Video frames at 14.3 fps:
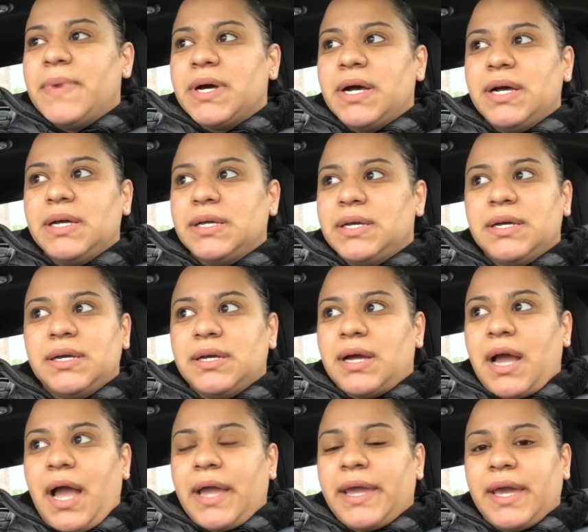but
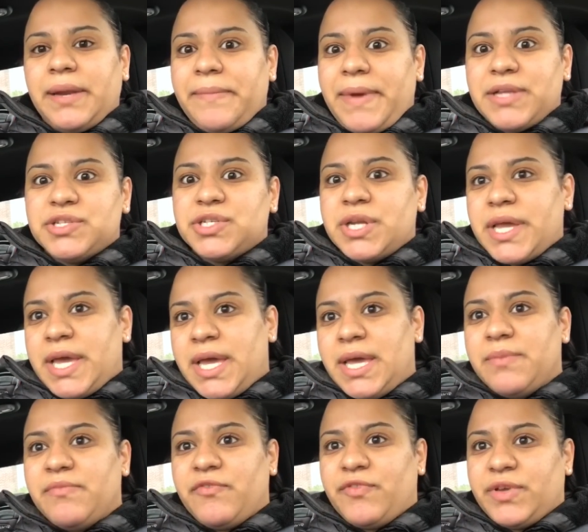I can't imagine
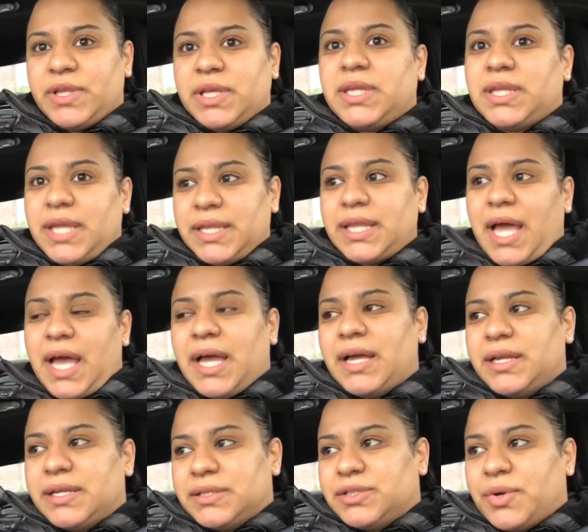him feeling like that
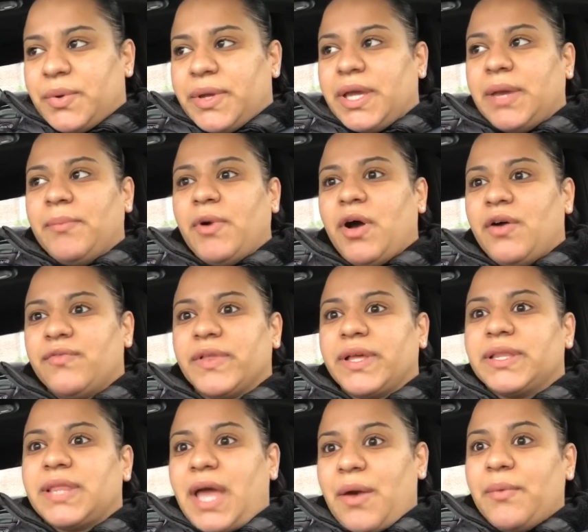and throwing him off.
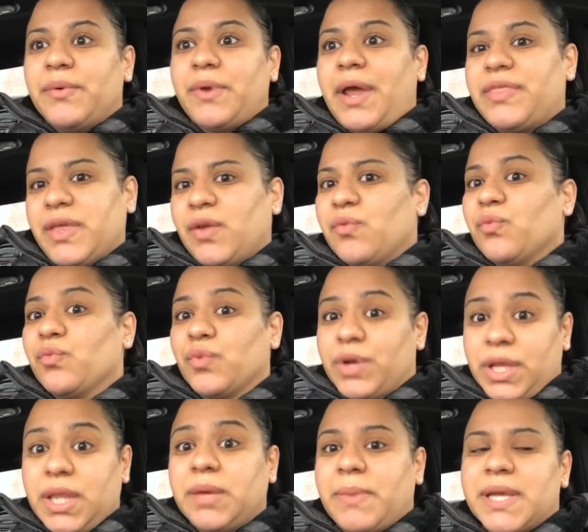Like that would, I think,
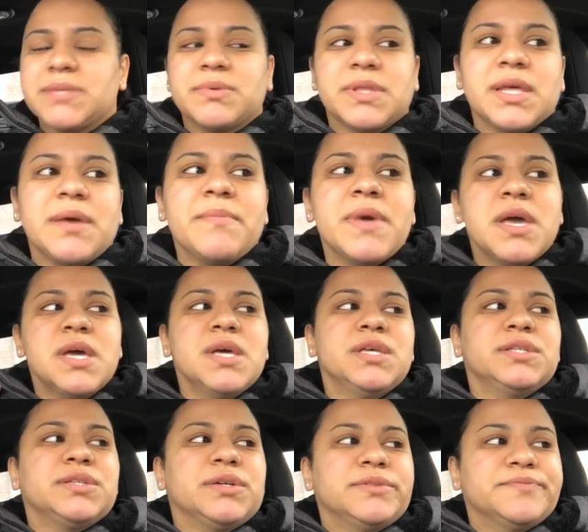really mess with him.
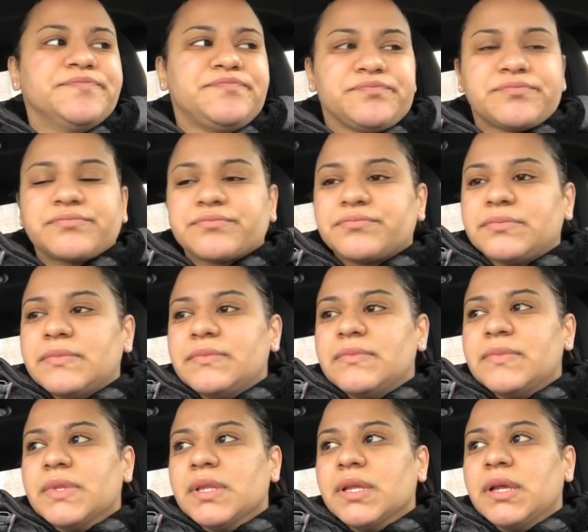So,
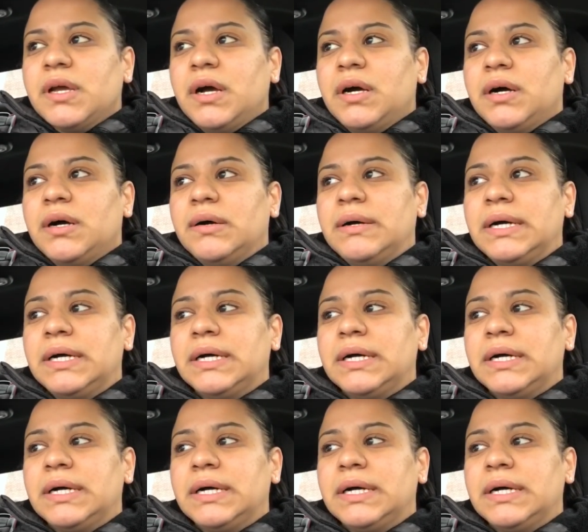uh,